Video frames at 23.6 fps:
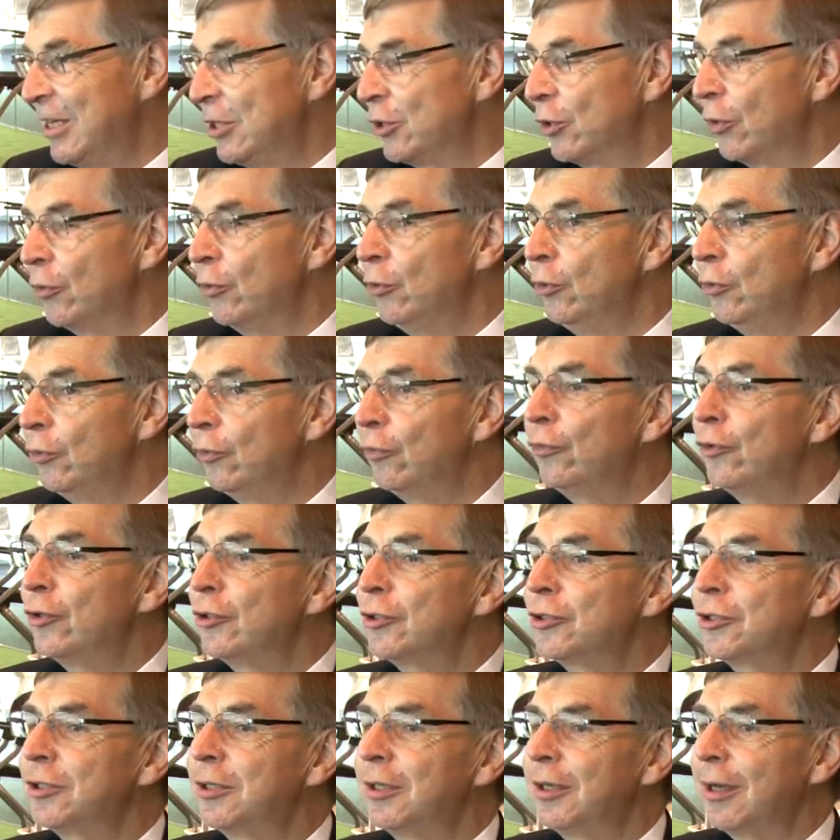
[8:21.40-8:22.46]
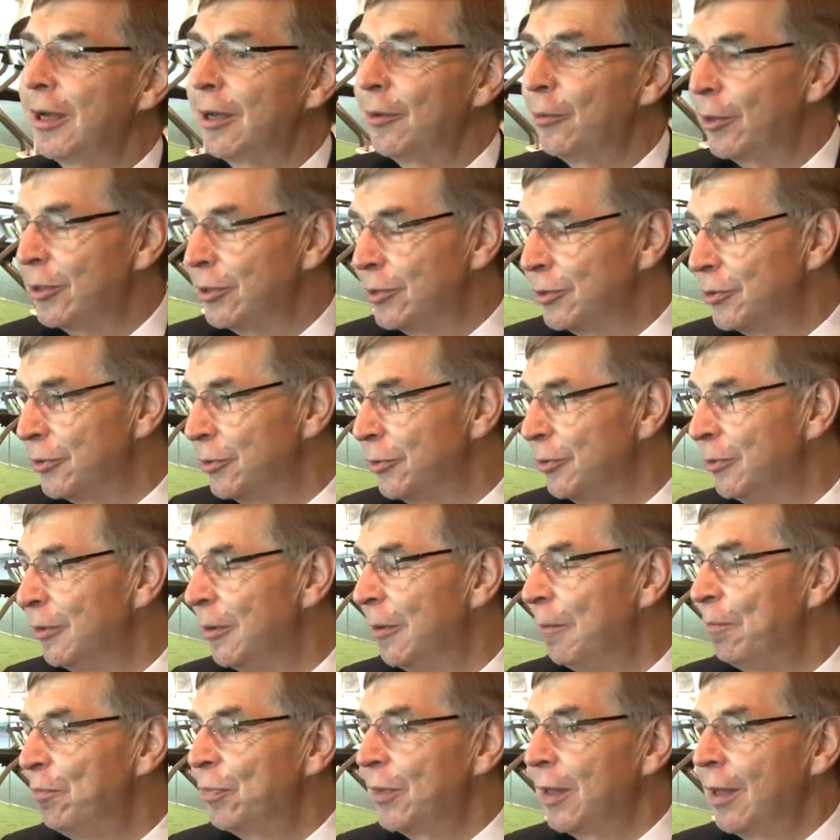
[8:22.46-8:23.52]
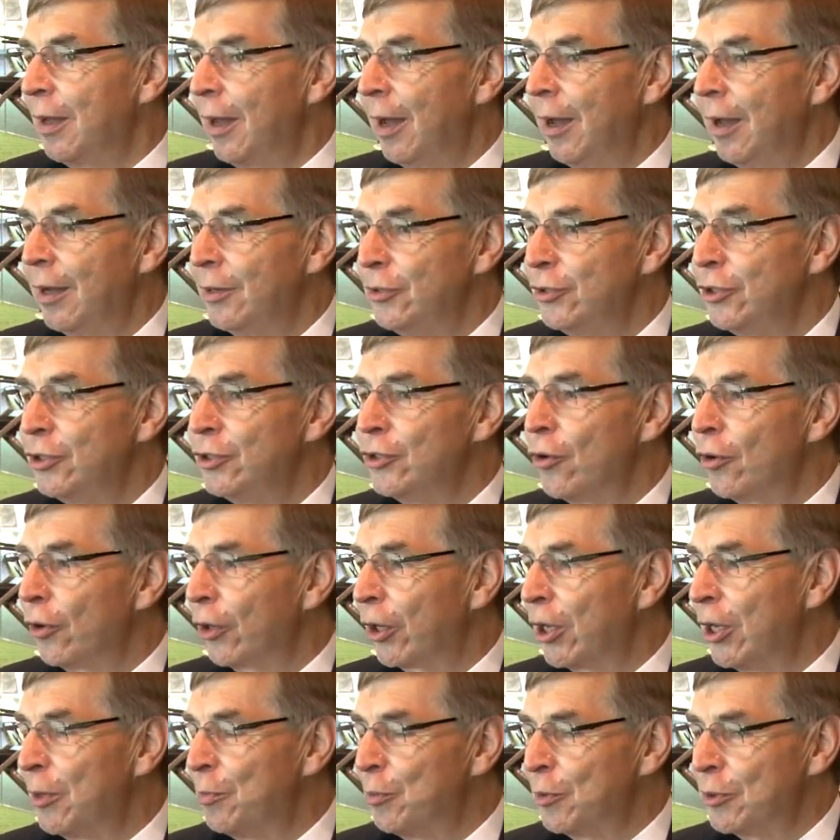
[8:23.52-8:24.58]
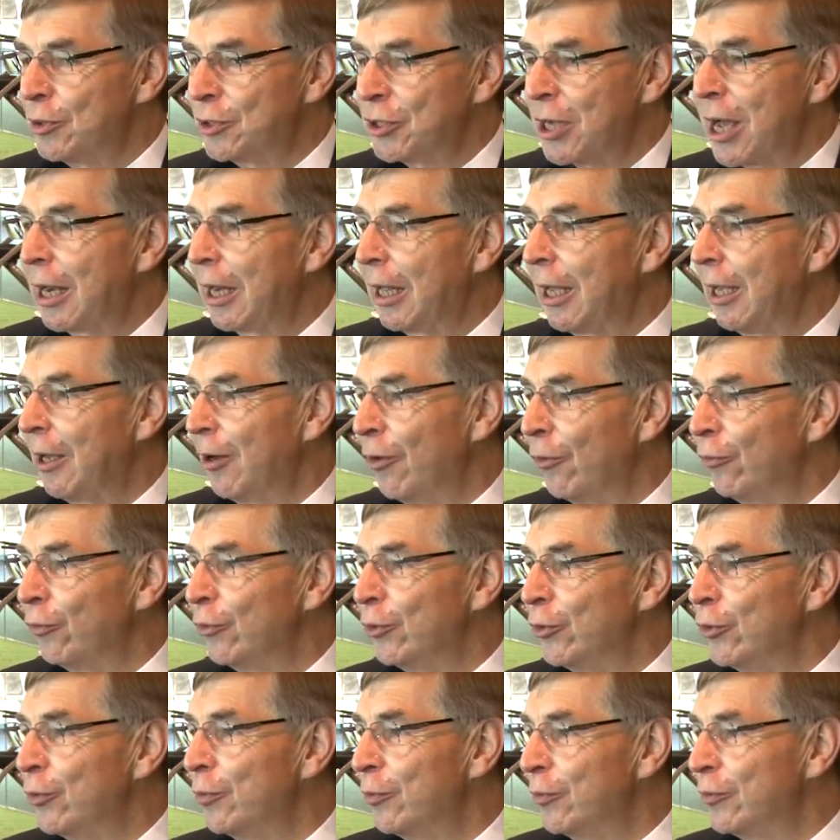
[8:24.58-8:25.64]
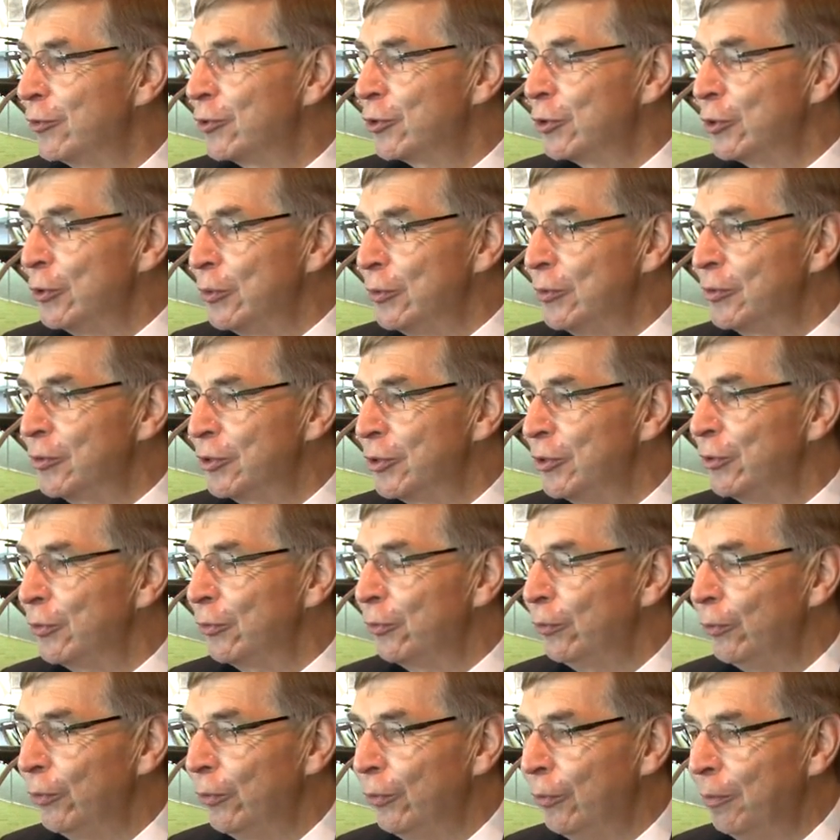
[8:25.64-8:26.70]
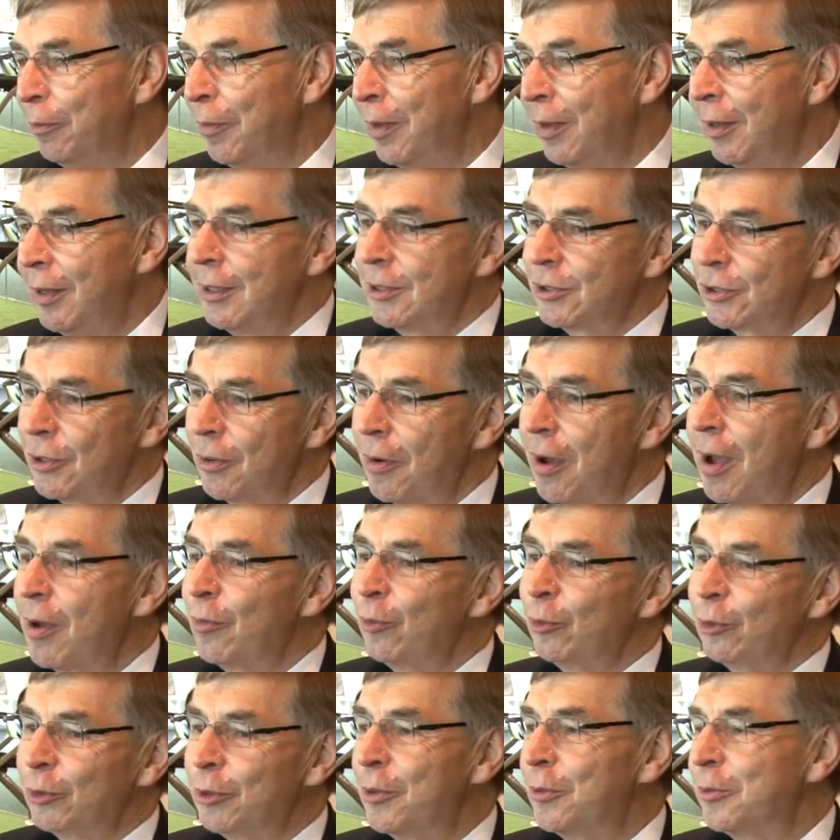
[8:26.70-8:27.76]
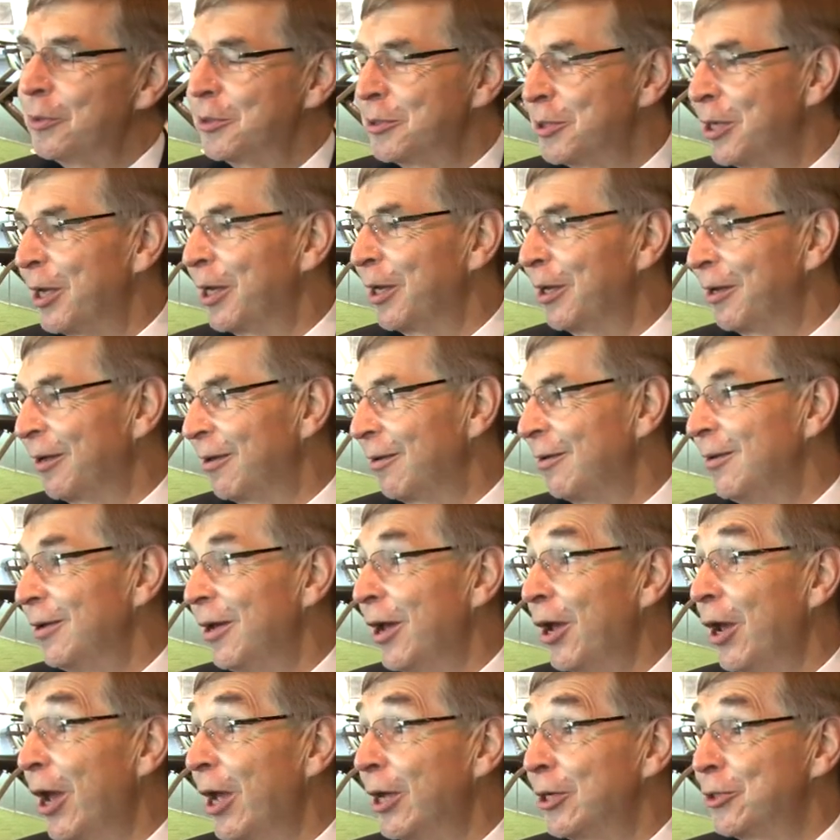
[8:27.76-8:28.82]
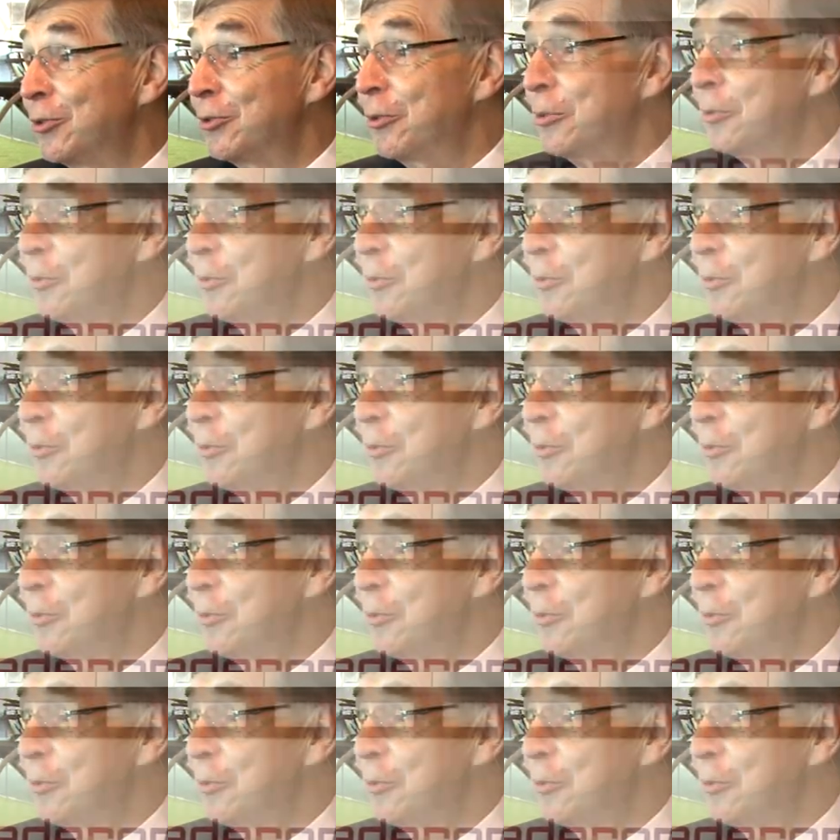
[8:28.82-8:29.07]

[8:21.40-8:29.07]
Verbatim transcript: So the university I went to yeah. uh, did not keep a tally on the number of students in the yeah. room, so I would go and take extra